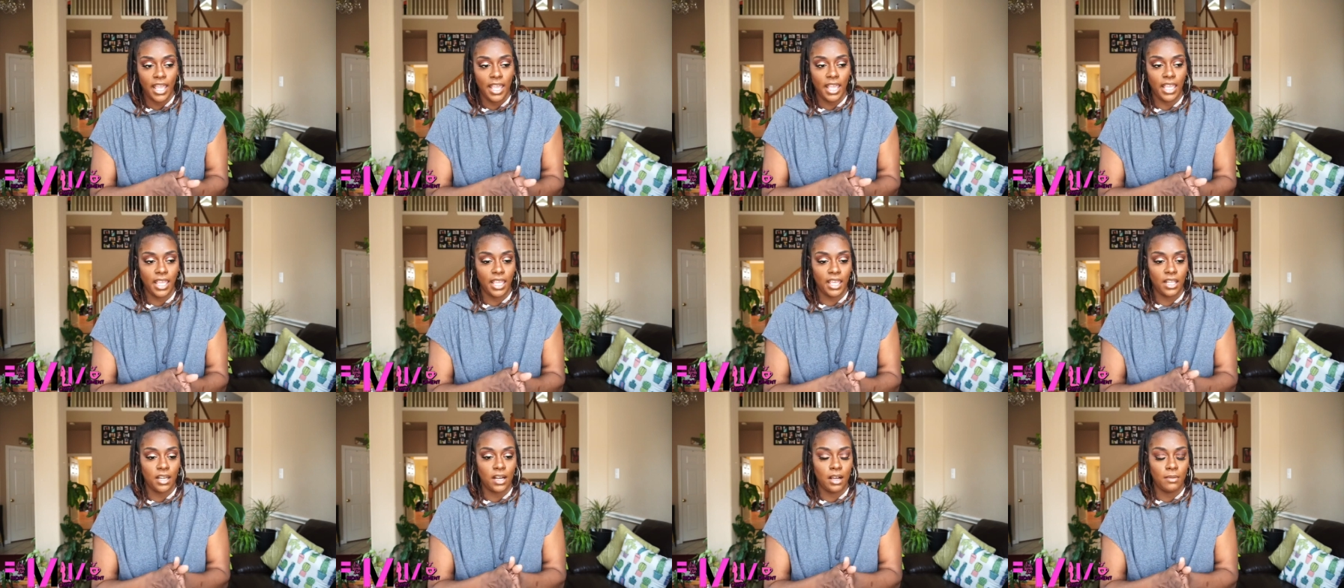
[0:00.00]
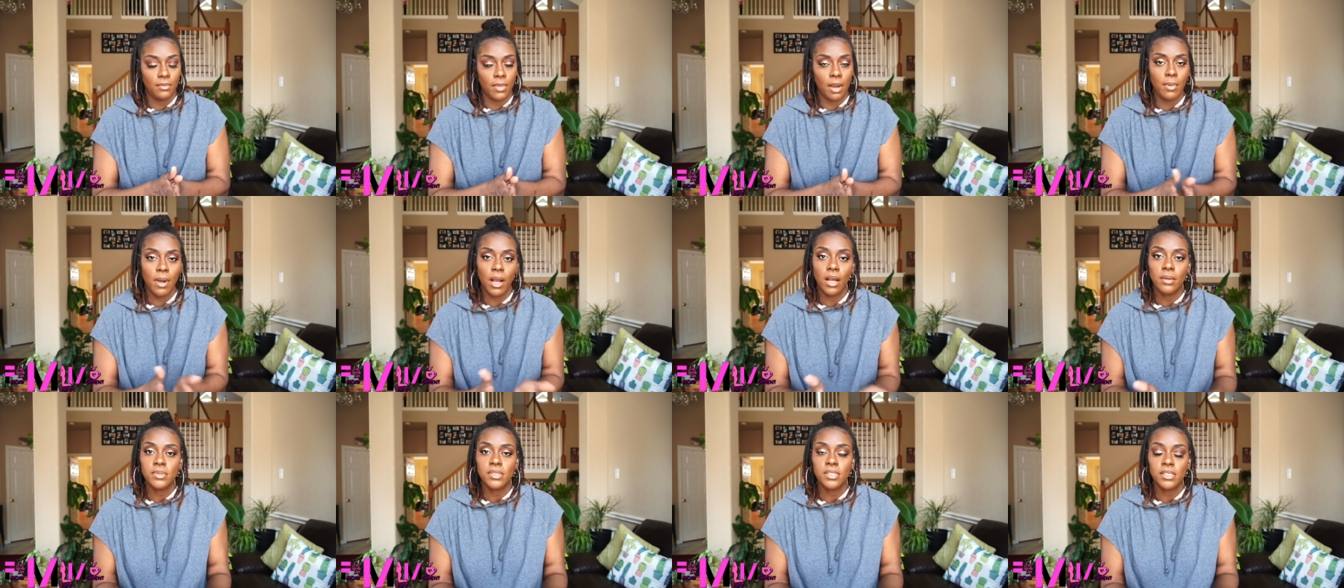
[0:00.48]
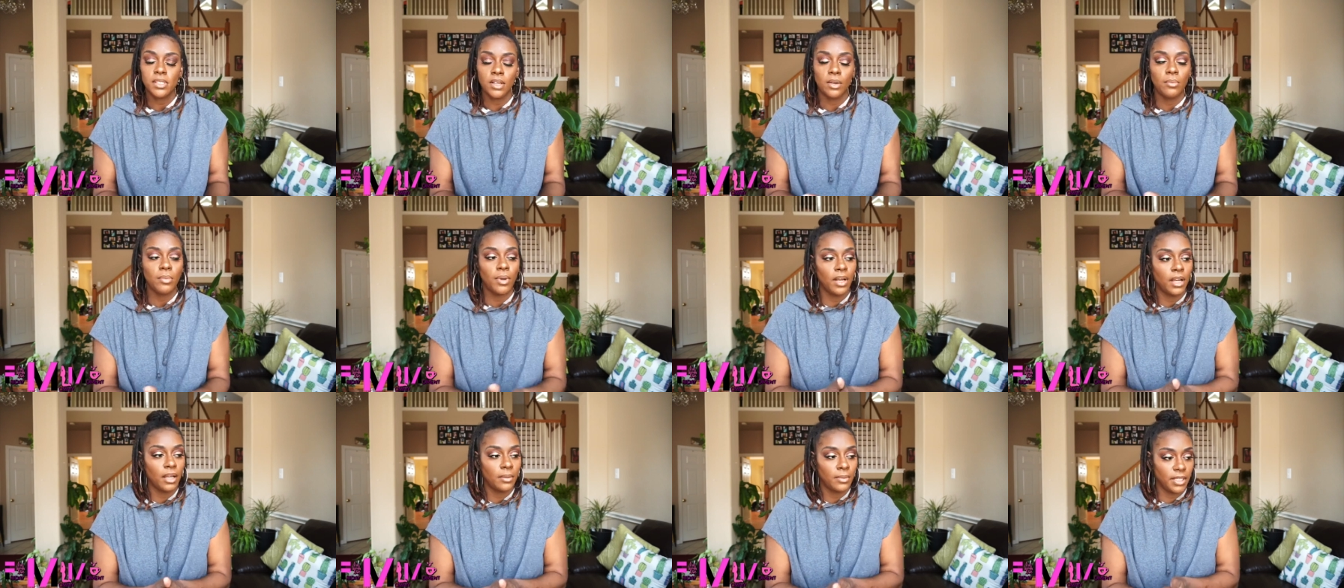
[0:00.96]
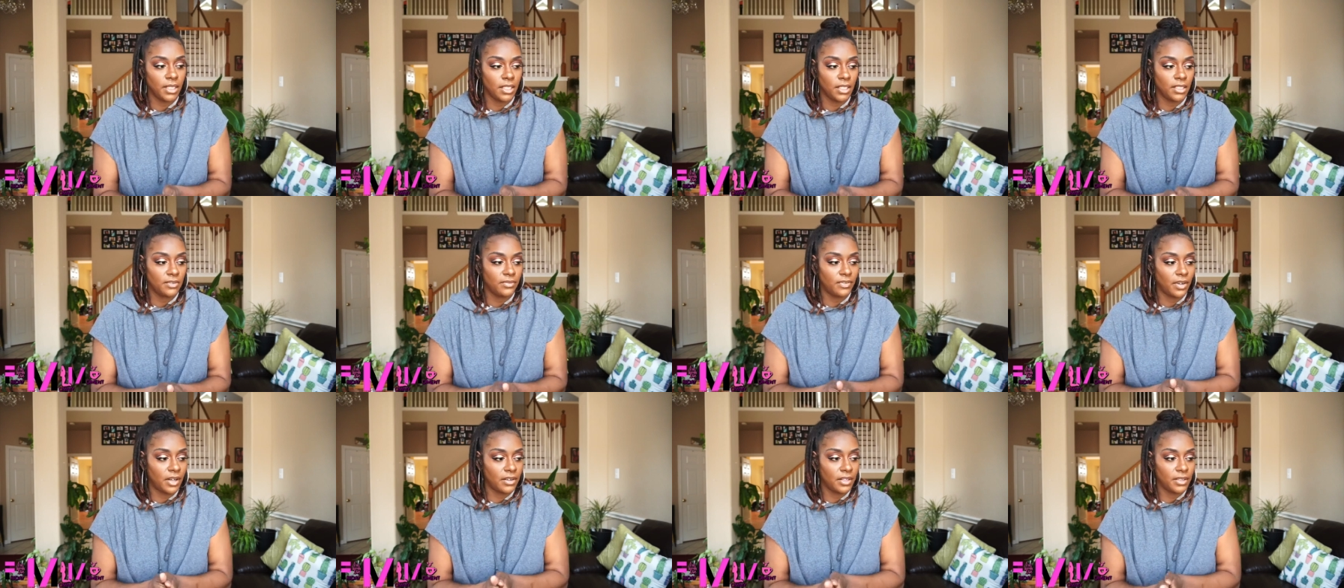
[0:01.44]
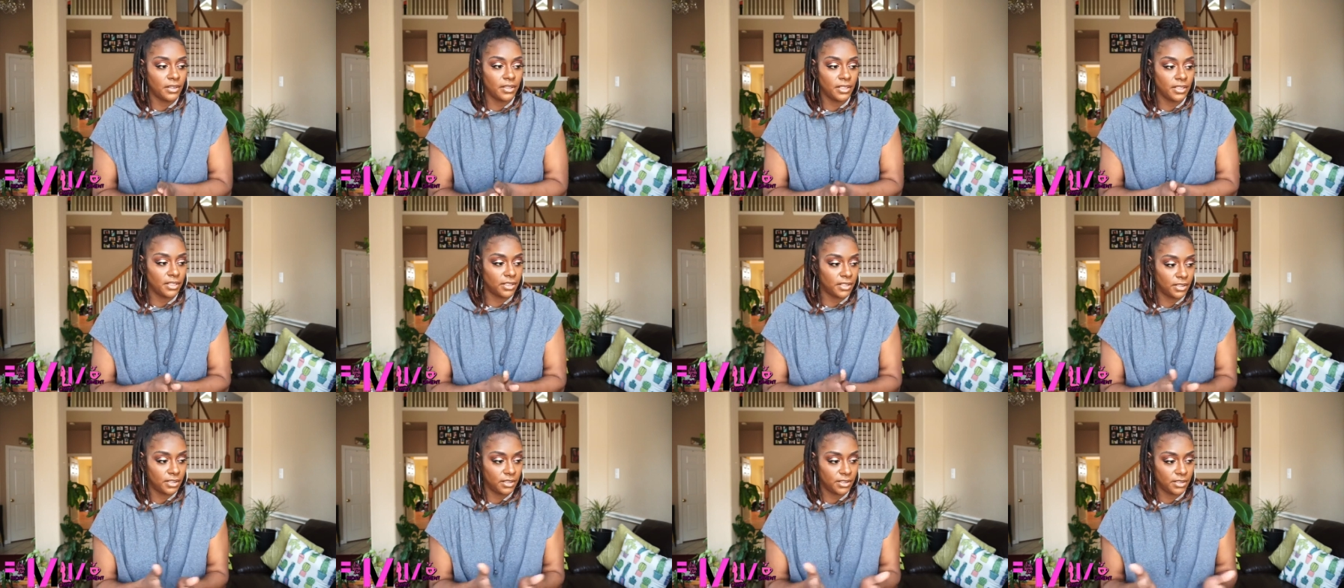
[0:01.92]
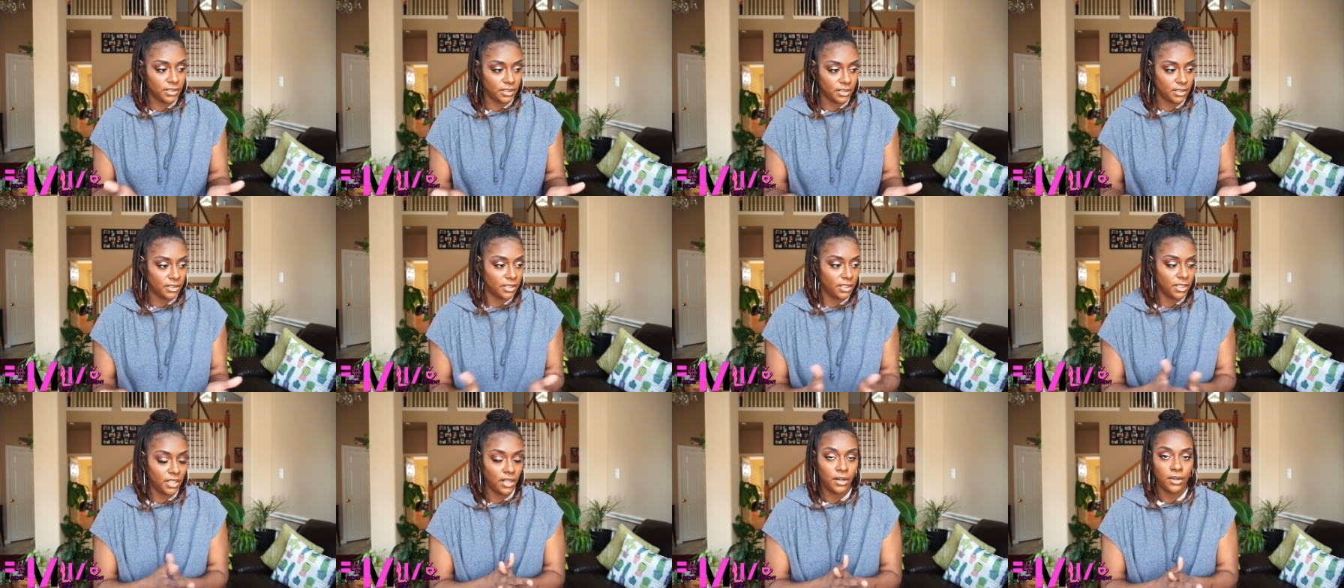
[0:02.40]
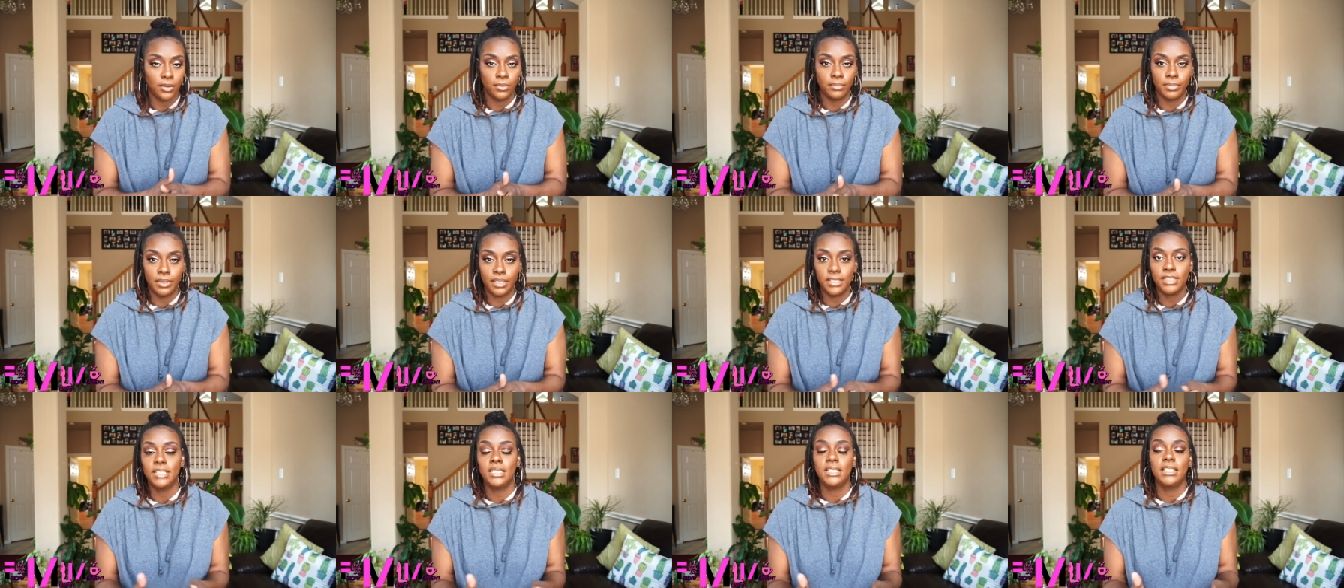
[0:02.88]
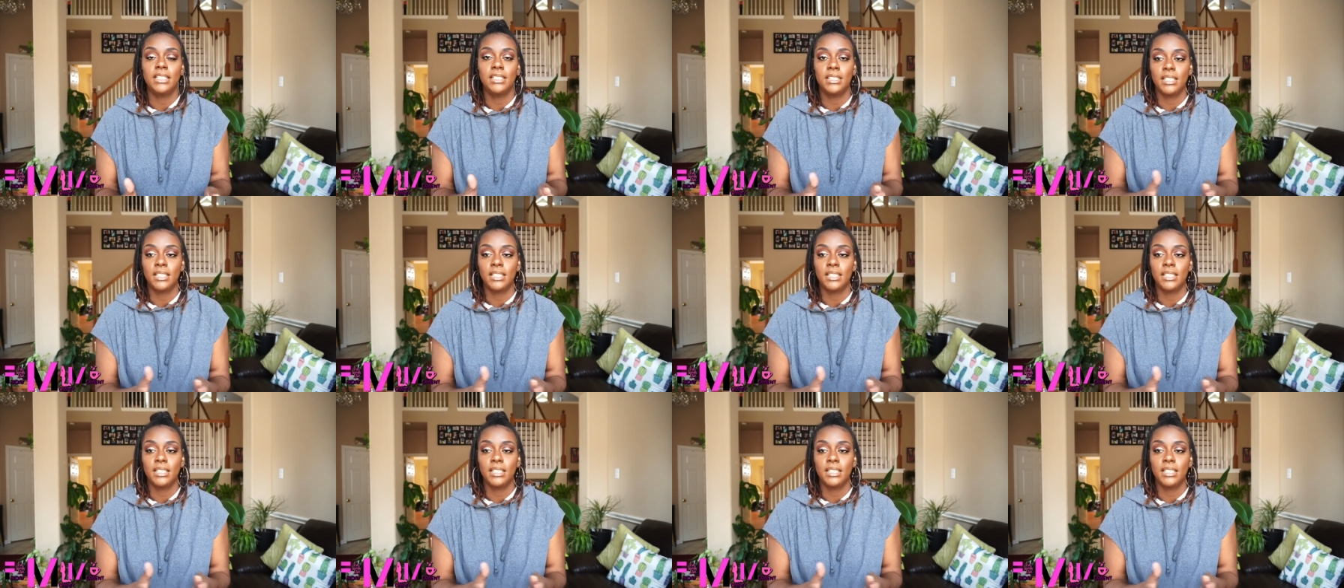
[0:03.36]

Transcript: And um, my mom's a single mom and very, you know, busy